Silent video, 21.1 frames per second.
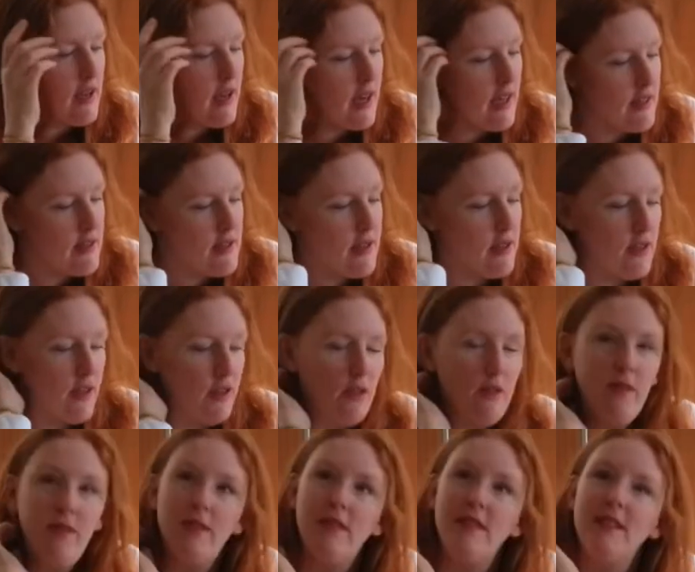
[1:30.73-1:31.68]
your hands I
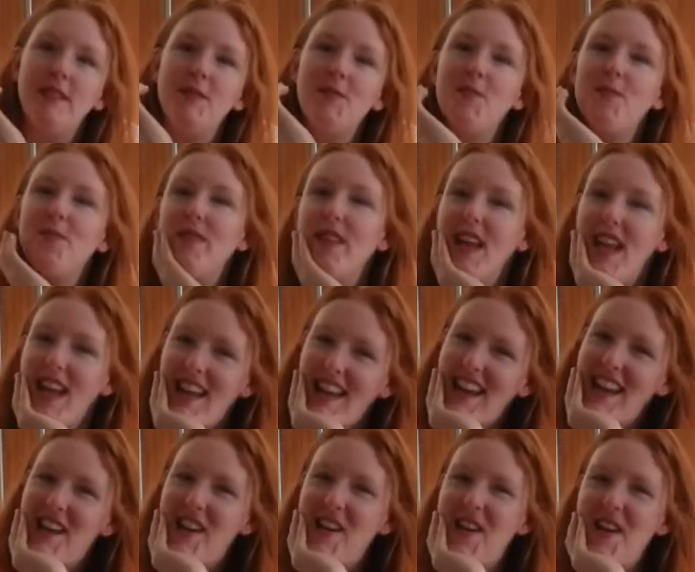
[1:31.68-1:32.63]
love on it.
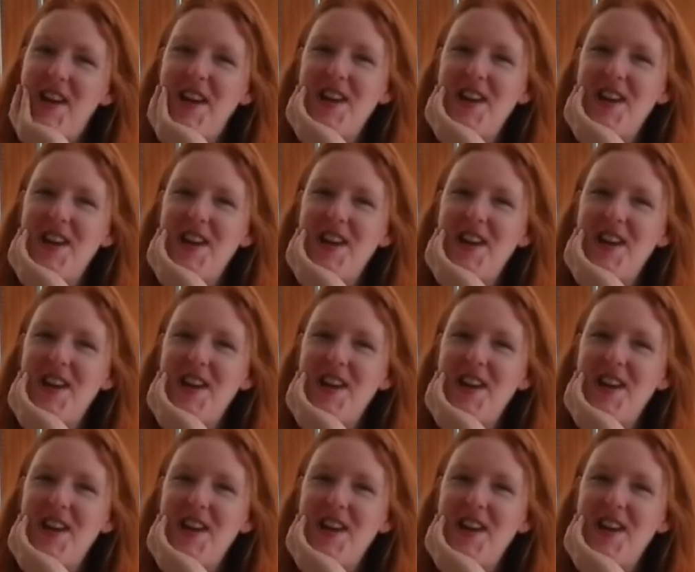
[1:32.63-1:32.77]
If